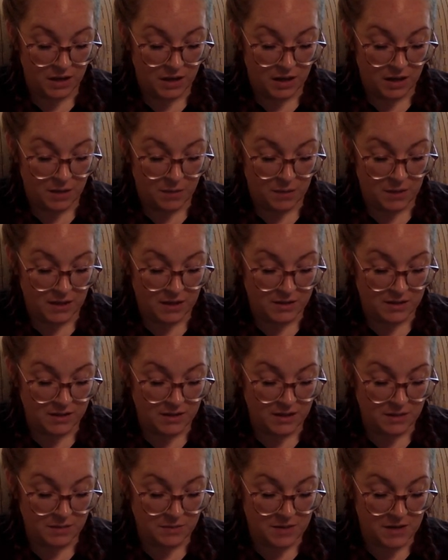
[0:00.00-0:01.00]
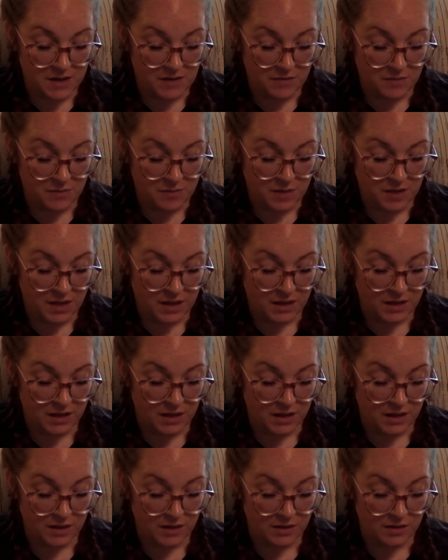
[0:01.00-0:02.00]
A man stepped out from behind
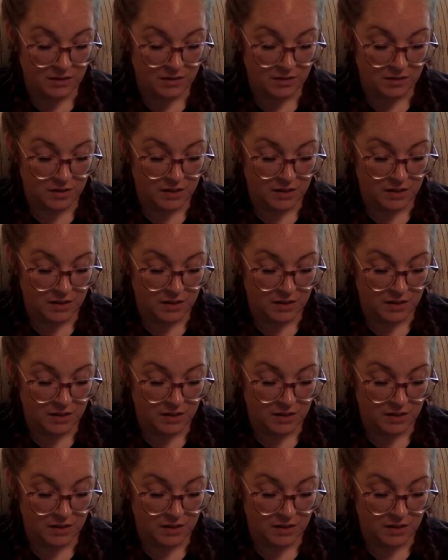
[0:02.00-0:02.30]
Kellen.